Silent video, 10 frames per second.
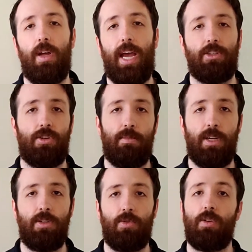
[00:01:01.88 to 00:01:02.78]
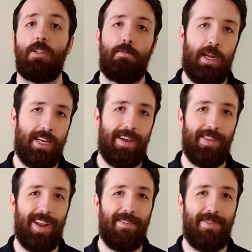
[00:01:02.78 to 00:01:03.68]
extra money towards paying down the
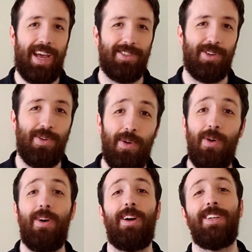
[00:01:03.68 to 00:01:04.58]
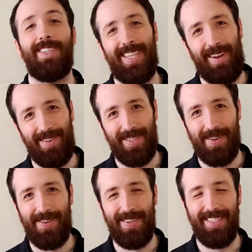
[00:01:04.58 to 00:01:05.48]
debt faster or your savings
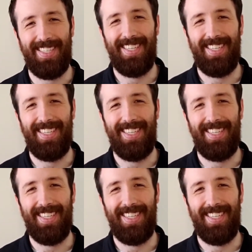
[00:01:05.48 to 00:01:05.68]
goals.